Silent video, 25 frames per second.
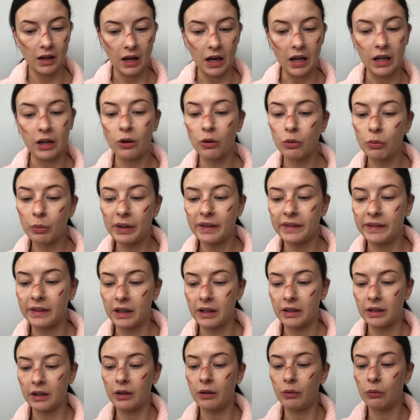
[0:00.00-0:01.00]
And it always
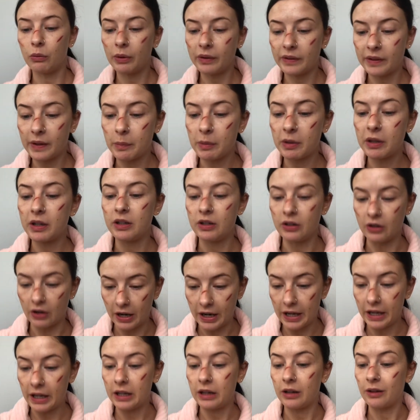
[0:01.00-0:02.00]
happened at
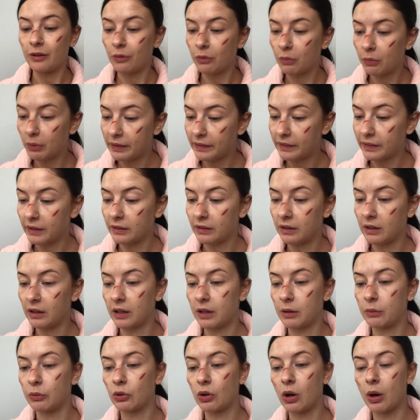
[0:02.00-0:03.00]
night, and it always sounded
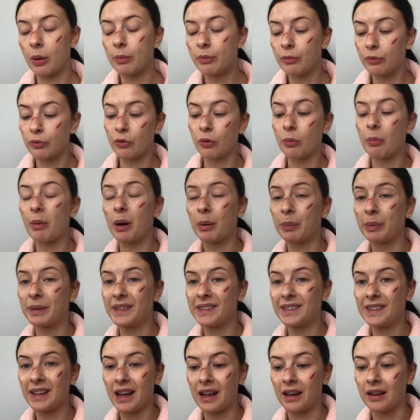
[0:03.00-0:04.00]
like it was coming from
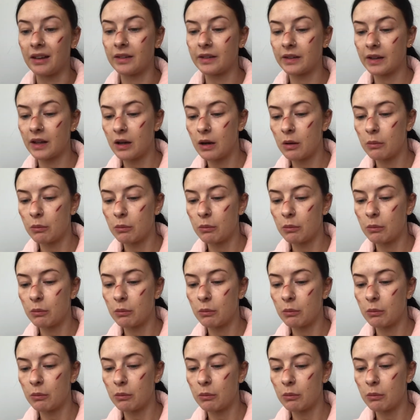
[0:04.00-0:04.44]
upstairs.